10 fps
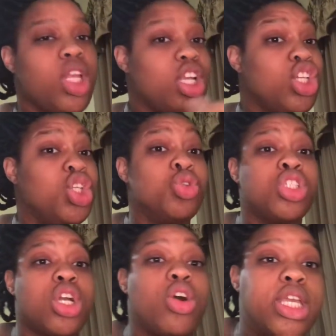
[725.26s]
you should
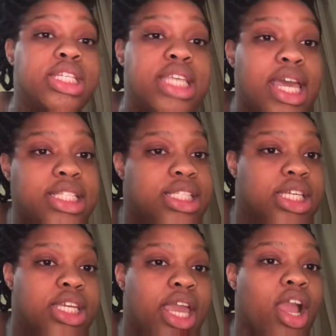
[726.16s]
go get
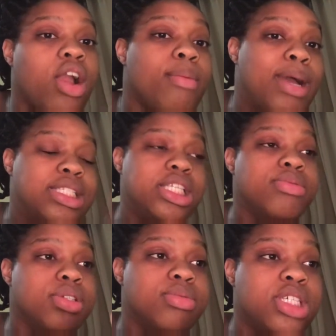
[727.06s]
tested. They heard my
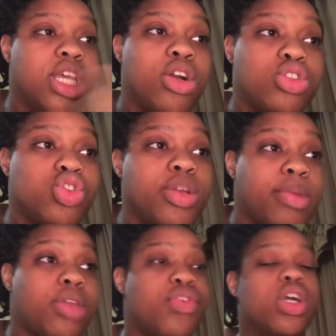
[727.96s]
symptoms and they're gonna treat
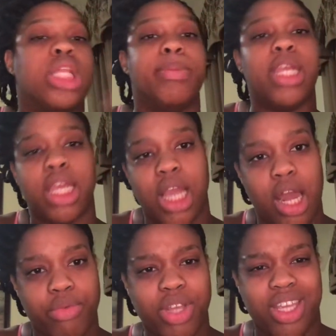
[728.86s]
me for chlamydia and
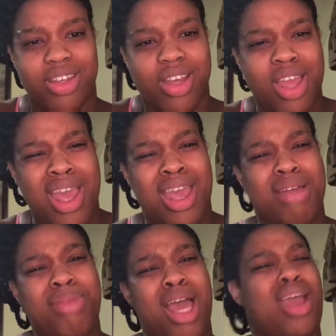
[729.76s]
gonorrhea.
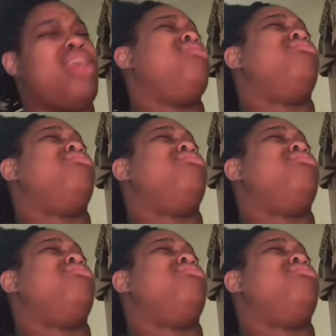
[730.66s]
I'm like,